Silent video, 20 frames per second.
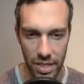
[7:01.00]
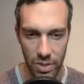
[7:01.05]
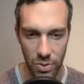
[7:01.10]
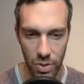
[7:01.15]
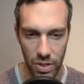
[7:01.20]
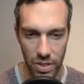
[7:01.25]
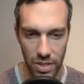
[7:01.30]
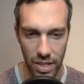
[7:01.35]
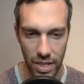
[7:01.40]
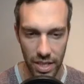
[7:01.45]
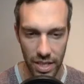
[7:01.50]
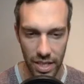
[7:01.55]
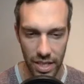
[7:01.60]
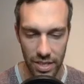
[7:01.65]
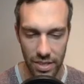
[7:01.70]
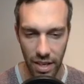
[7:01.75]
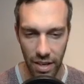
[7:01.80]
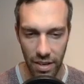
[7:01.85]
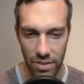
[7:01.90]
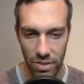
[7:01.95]
where it's like
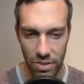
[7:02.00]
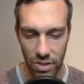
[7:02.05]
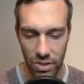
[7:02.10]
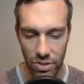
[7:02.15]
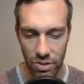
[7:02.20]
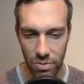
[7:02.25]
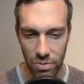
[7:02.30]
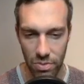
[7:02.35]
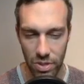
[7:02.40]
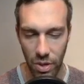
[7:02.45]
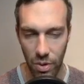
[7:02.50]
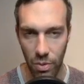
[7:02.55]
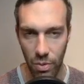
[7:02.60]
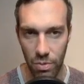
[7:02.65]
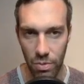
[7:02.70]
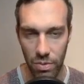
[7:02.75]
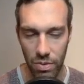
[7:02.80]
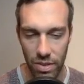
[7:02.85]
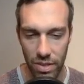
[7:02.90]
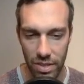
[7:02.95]
as long as you don't
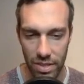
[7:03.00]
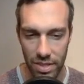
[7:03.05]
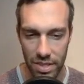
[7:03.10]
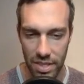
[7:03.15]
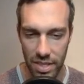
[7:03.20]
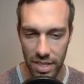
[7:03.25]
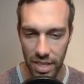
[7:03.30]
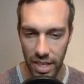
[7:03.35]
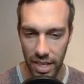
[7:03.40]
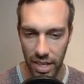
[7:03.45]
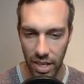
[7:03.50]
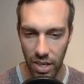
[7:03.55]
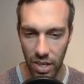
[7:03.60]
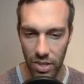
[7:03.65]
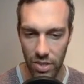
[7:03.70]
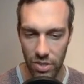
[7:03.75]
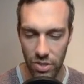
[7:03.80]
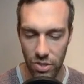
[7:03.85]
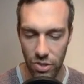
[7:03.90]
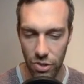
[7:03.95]
see like a
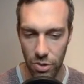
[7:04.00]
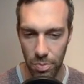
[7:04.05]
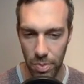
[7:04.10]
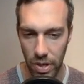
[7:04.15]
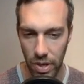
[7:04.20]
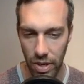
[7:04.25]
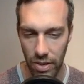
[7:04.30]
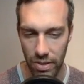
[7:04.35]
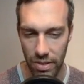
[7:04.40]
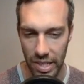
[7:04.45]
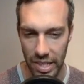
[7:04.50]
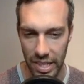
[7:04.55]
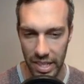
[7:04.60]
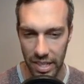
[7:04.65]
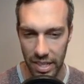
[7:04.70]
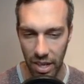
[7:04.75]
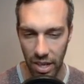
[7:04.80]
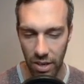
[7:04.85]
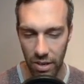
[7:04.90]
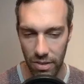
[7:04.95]
super hard
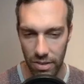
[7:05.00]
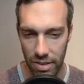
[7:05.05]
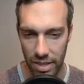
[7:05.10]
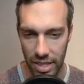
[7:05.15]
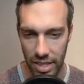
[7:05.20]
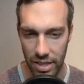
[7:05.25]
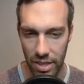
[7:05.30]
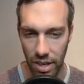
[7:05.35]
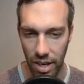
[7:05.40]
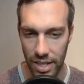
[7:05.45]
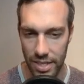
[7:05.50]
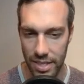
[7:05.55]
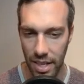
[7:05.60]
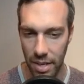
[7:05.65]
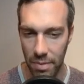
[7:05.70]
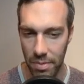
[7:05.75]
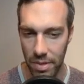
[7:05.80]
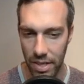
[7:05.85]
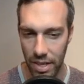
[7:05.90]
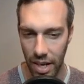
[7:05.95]
lead loss,
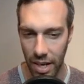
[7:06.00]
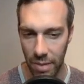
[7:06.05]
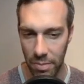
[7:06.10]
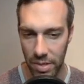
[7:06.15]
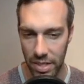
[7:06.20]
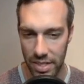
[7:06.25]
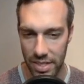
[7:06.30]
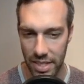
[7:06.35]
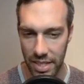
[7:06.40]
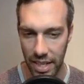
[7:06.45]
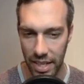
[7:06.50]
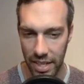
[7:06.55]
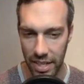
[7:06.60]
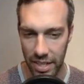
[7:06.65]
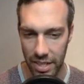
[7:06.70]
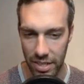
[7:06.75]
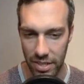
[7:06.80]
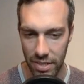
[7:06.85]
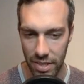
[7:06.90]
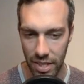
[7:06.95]
I'm gonna stay in
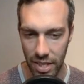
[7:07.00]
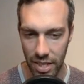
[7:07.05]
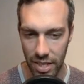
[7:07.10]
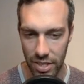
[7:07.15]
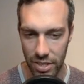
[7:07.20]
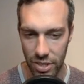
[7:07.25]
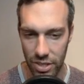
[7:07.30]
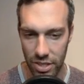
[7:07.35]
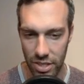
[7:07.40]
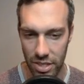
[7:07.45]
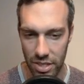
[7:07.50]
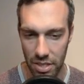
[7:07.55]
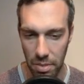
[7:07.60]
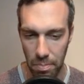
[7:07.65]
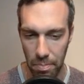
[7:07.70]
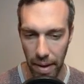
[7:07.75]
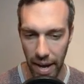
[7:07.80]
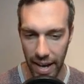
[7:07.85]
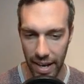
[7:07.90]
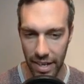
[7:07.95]
here just because the
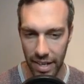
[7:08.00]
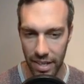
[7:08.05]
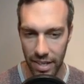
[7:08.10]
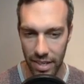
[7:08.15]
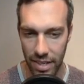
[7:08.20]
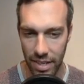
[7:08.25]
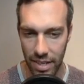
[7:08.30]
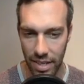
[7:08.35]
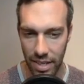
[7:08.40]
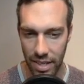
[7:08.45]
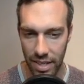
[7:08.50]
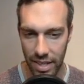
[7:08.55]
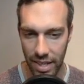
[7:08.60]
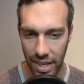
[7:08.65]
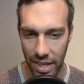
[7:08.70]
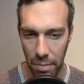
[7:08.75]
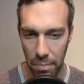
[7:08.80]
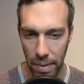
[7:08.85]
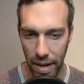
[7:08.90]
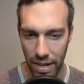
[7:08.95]
back
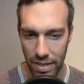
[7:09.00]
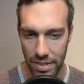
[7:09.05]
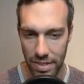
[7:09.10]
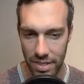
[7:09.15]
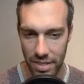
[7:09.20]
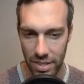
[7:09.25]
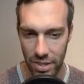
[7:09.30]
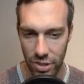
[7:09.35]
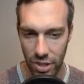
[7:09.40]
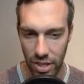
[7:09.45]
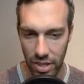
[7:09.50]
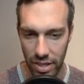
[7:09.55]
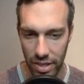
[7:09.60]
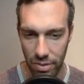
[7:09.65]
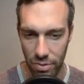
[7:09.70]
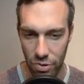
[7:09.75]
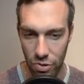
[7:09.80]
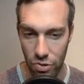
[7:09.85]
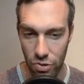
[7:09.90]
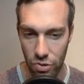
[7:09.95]
kind of balances each other
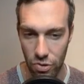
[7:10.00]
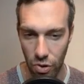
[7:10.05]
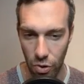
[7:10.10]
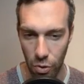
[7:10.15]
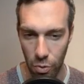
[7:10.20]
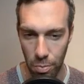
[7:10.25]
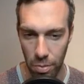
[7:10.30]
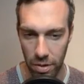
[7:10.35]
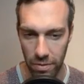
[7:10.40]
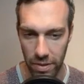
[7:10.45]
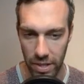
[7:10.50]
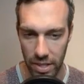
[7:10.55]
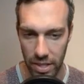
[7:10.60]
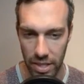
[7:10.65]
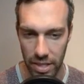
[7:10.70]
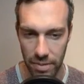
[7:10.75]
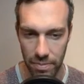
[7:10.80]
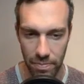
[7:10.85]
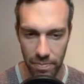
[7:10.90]
out so perfectly.